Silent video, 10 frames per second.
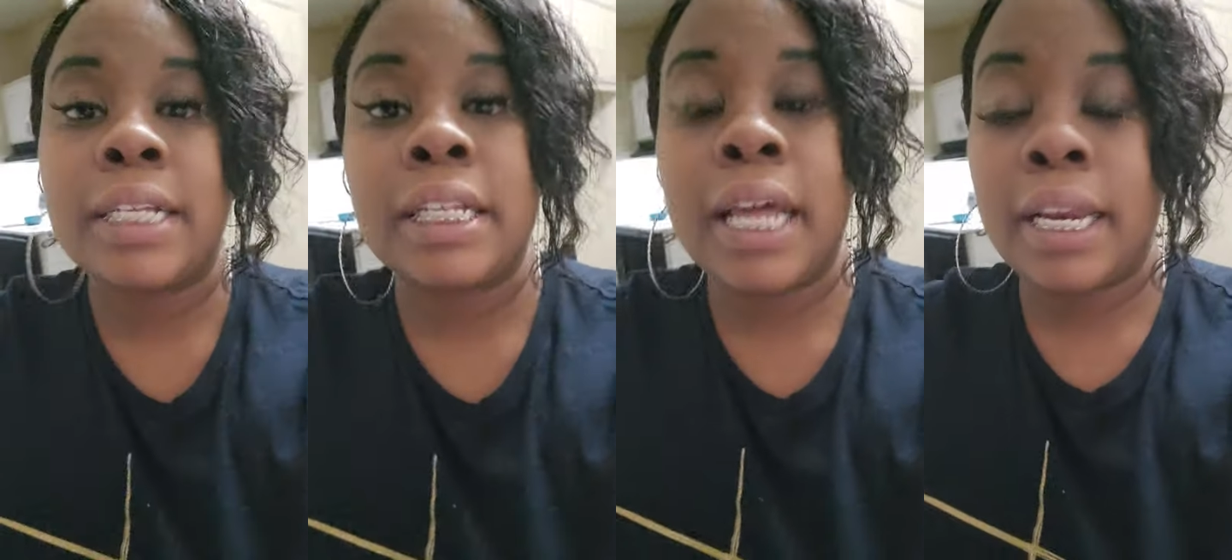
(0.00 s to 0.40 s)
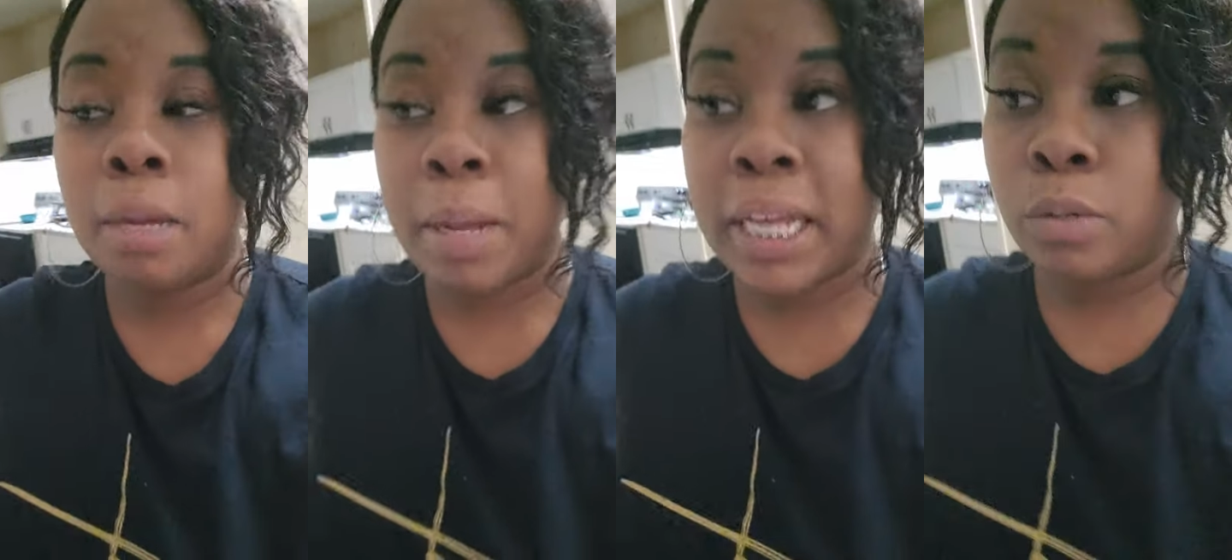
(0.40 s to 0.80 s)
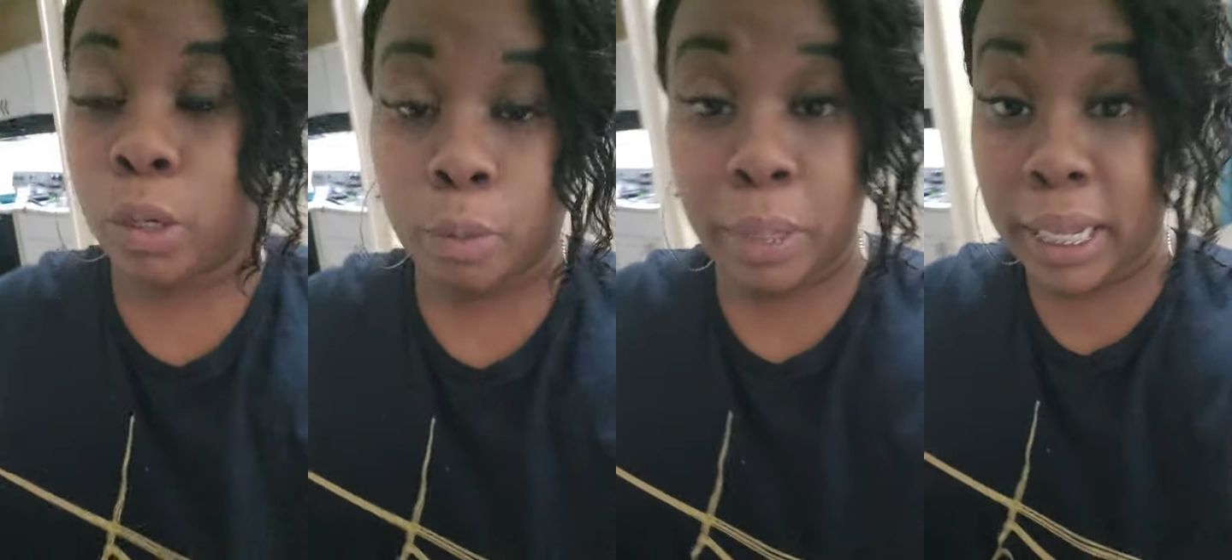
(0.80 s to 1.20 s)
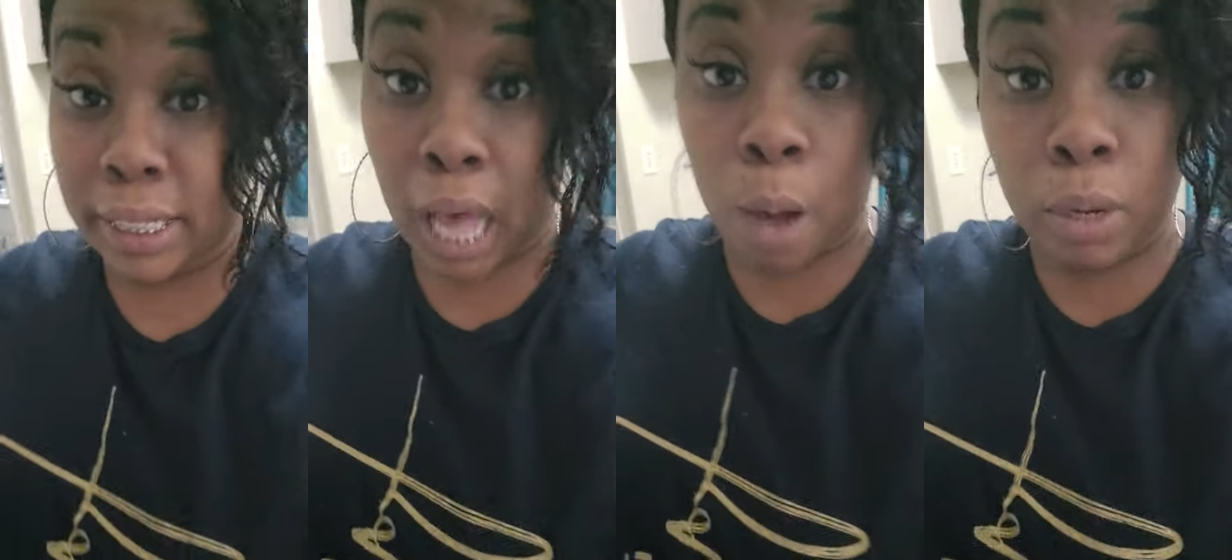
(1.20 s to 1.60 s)
lady that my kids work with,
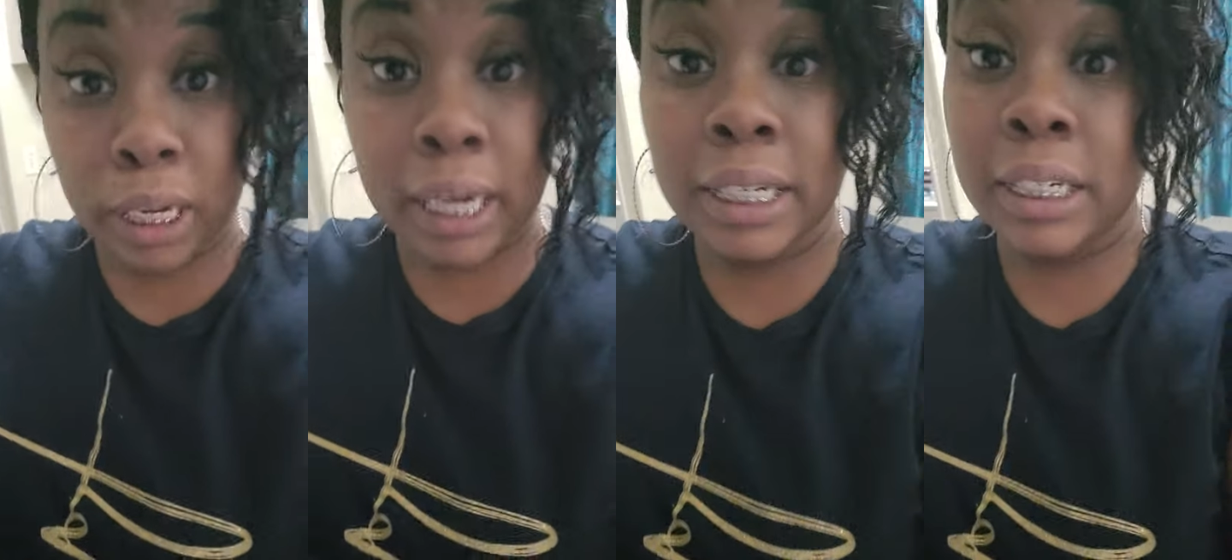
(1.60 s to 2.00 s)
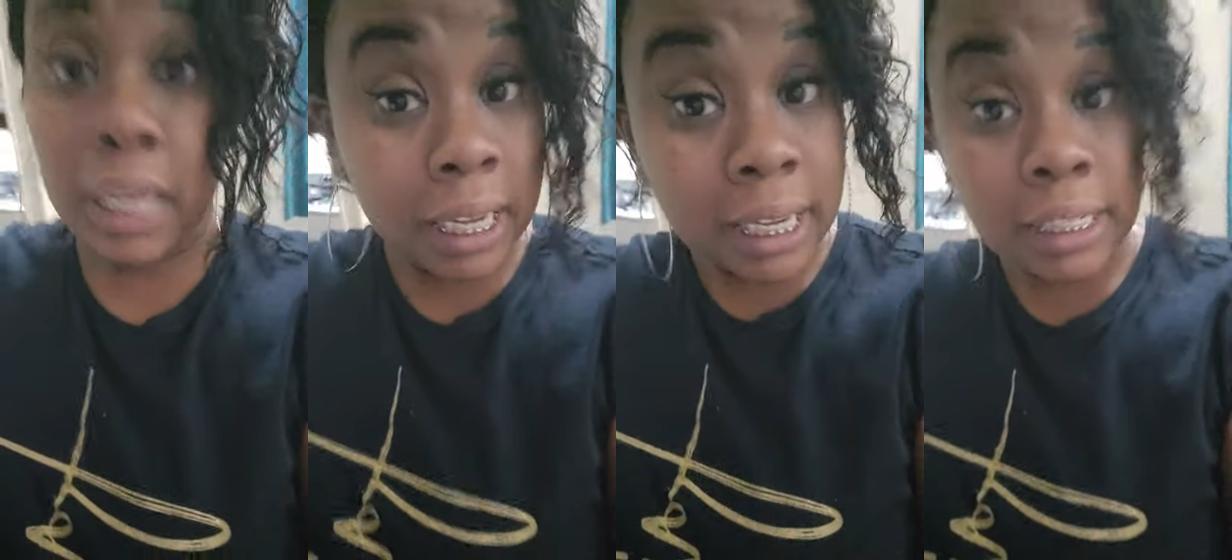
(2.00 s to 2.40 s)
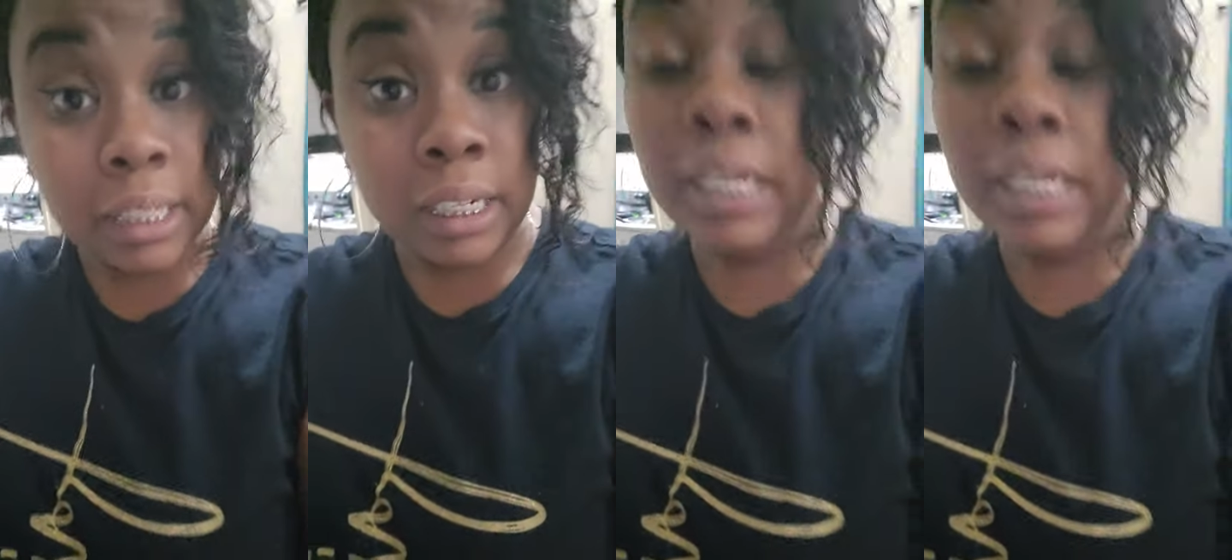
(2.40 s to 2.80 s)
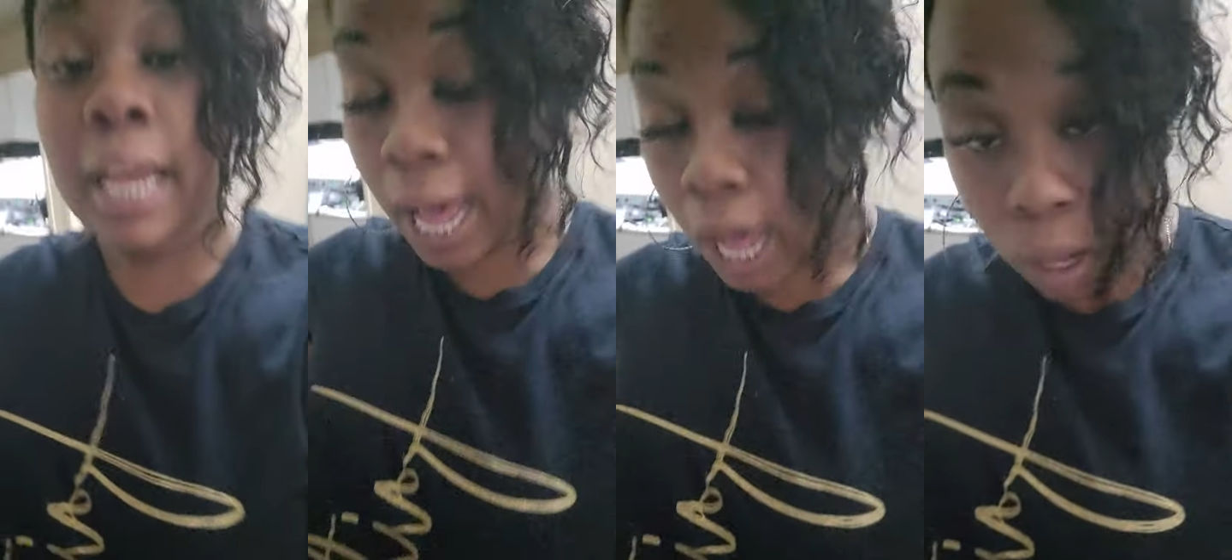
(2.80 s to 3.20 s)
because I want to get it done
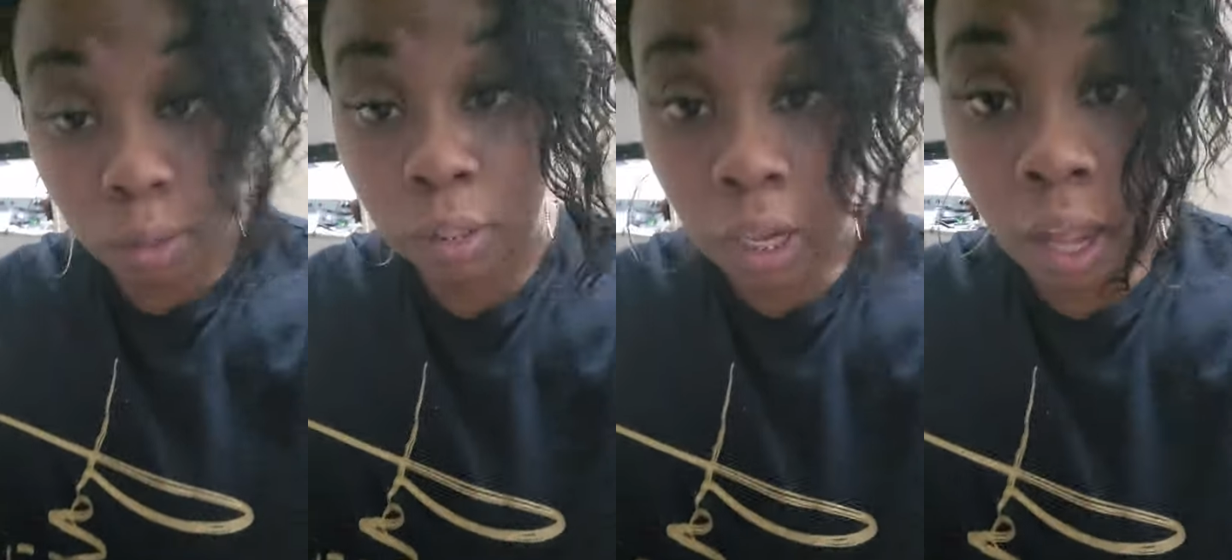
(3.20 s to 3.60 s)
now